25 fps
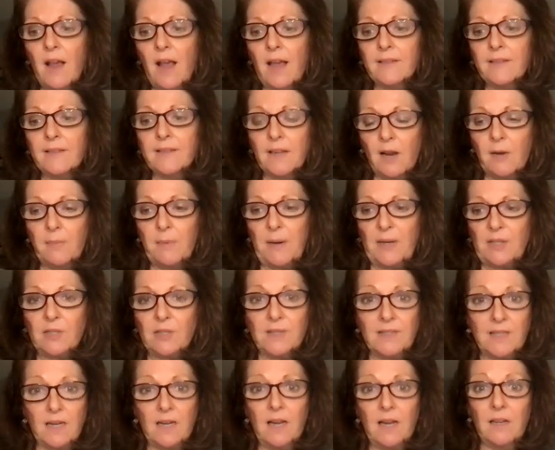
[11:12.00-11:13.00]
as an
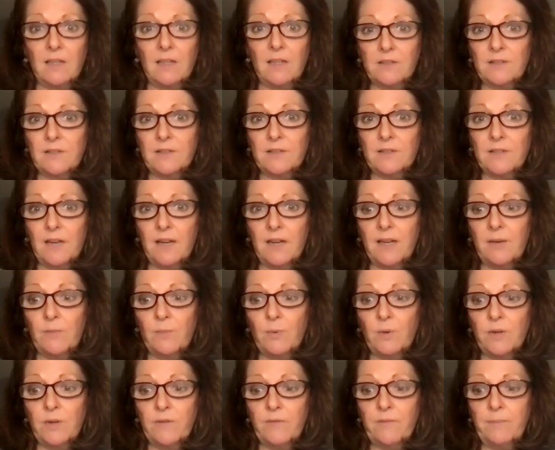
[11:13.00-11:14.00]
occupational psychologist, I
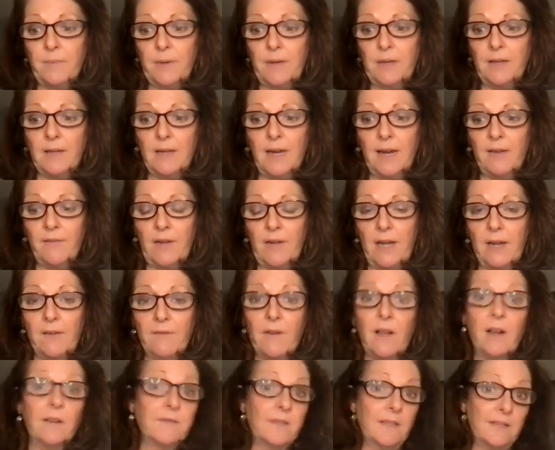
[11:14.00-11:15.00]
would have been heavily
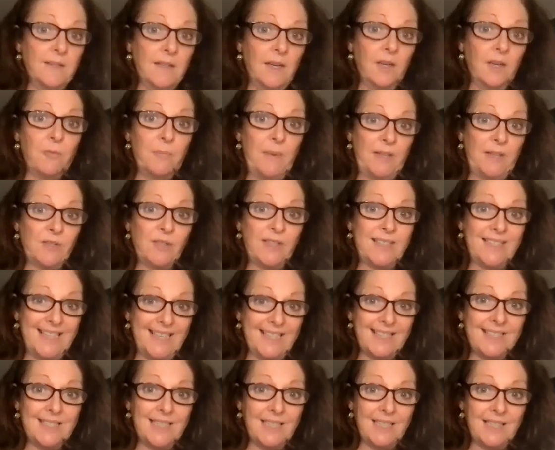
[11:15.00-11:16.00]
involved in psychometric
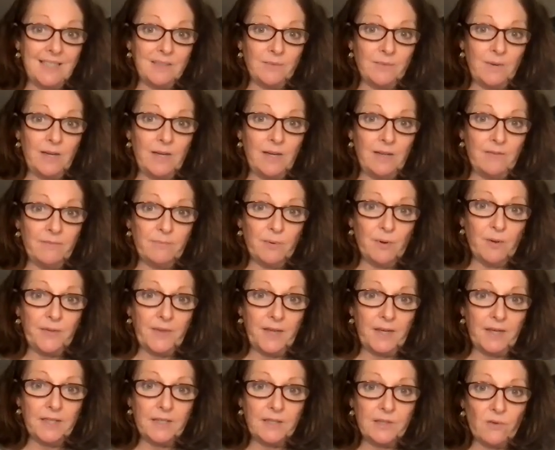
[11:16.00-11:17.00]
testing as well. I've brought
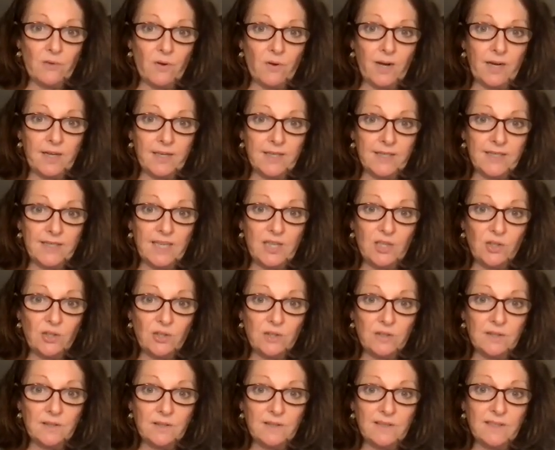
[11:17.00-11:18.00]
that into
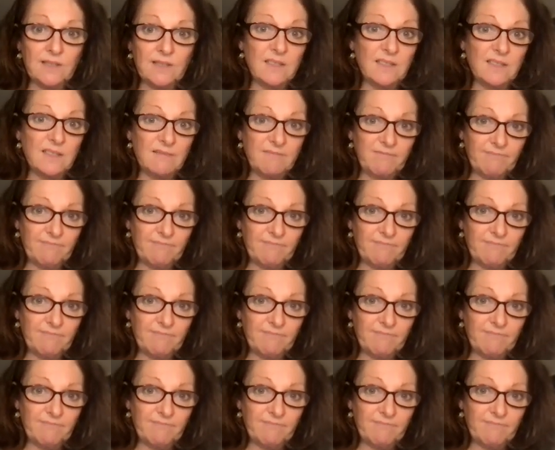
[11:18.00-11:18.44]
organizations and